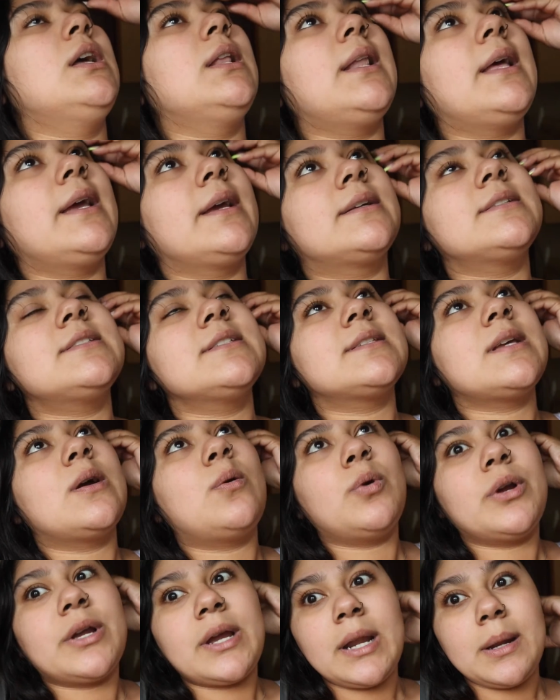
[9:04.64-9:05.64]
like since I
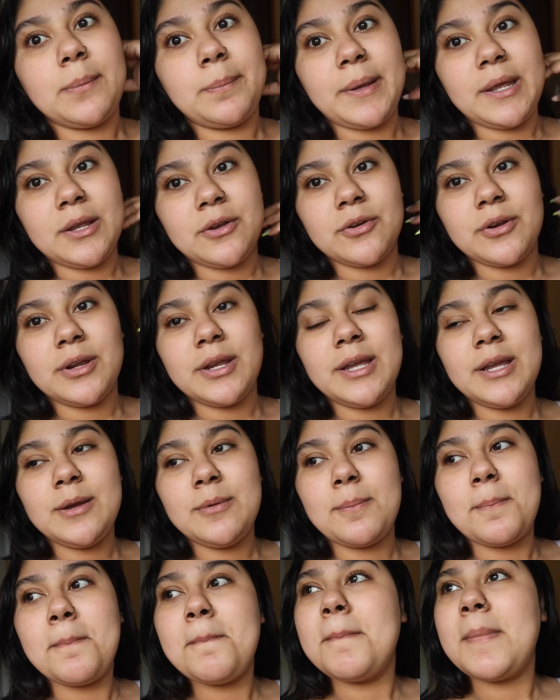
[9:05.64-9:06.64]
work at a bakery
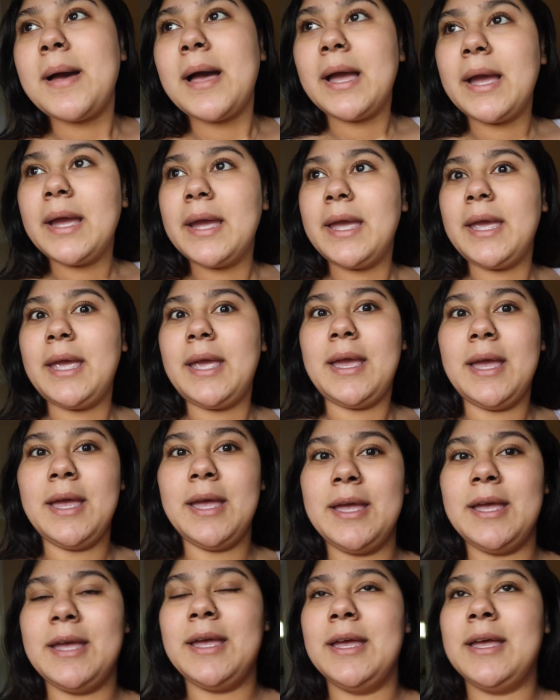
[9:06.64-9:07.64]
my
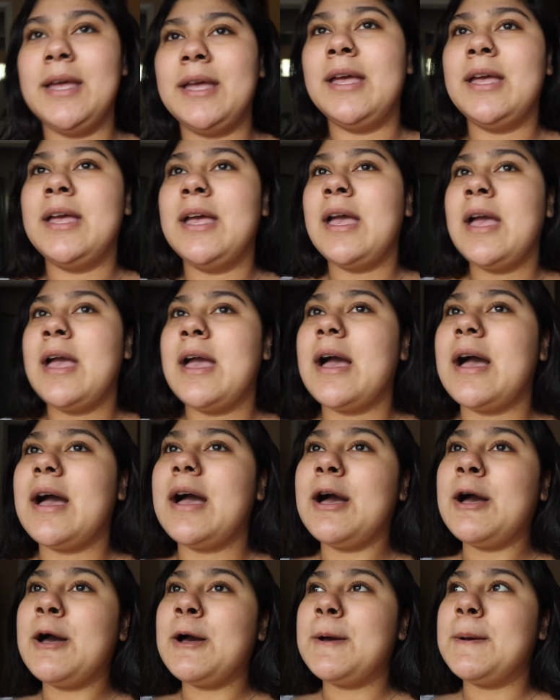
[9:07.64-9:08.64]

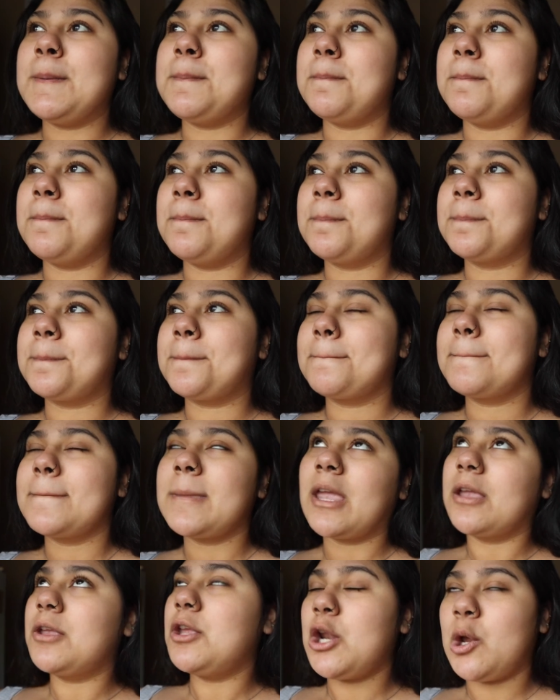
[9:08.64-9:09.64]
um
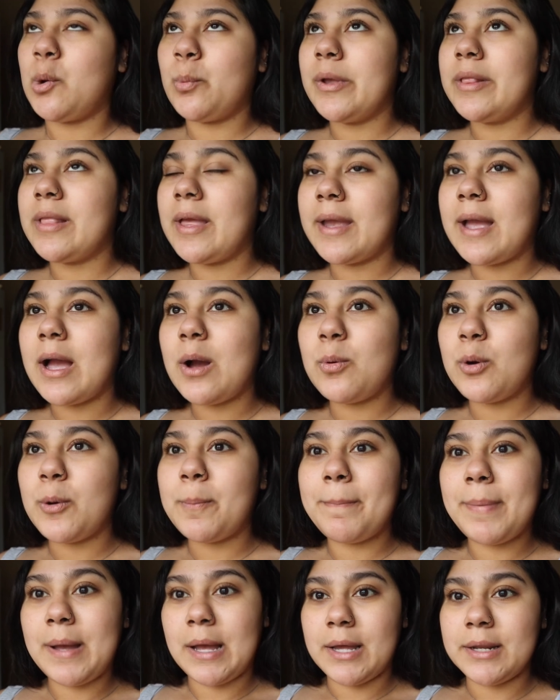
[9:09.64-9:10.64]
you know we like our
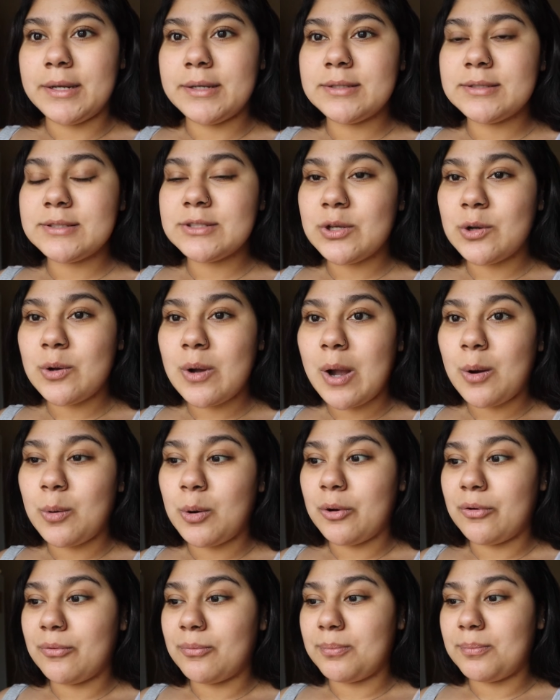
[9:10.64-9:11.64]
bun so
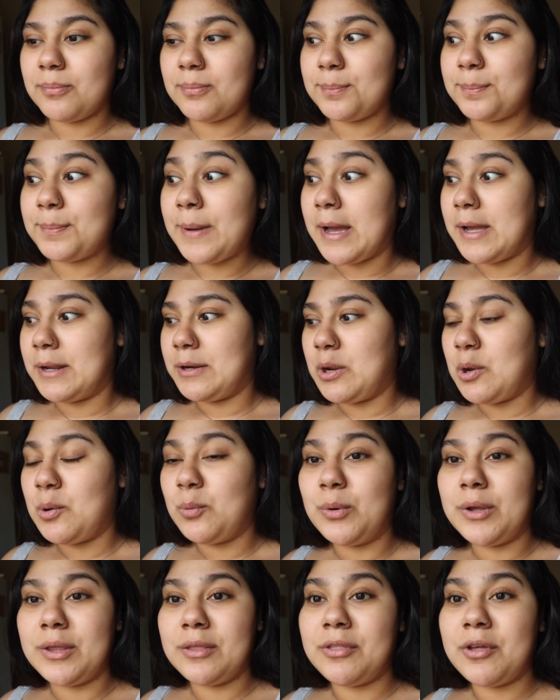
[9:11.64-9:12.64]
our bun
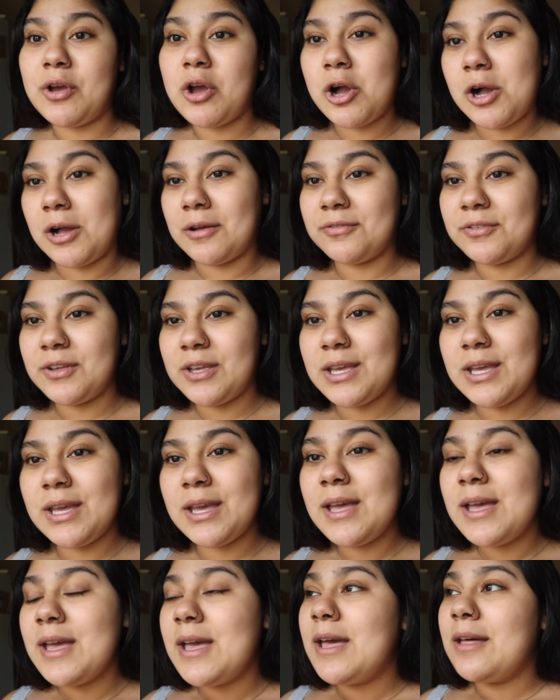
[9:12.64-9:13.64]
with
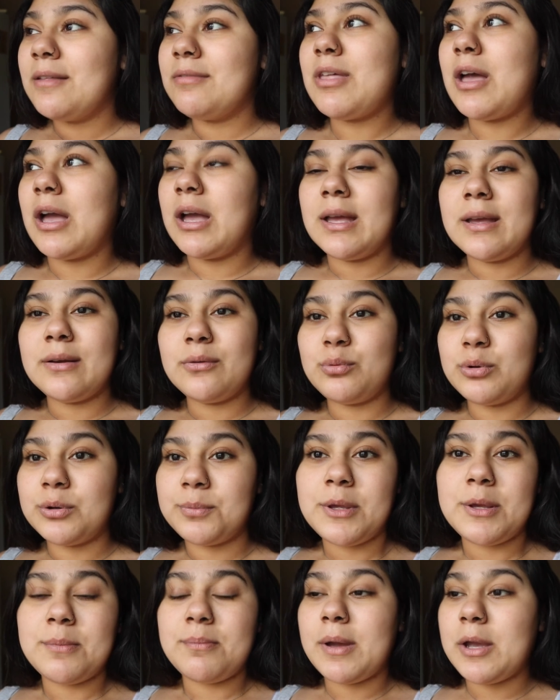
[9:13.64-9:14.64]
coffee that
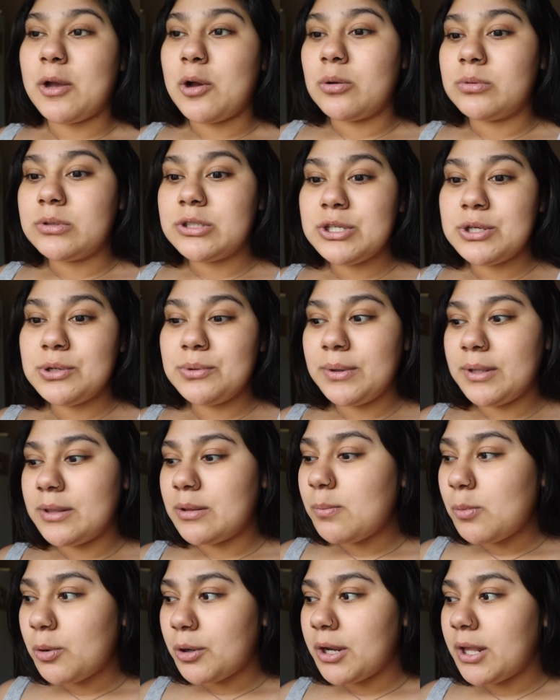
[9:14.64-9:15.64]
would be my go-to in
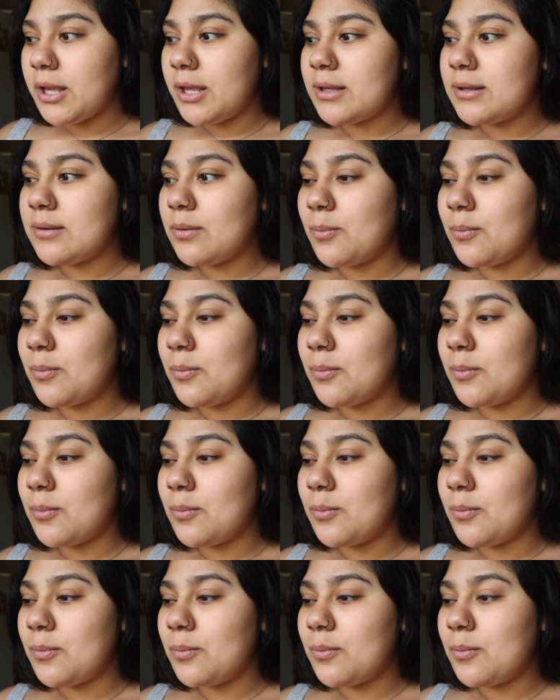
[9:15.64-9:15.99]
the morning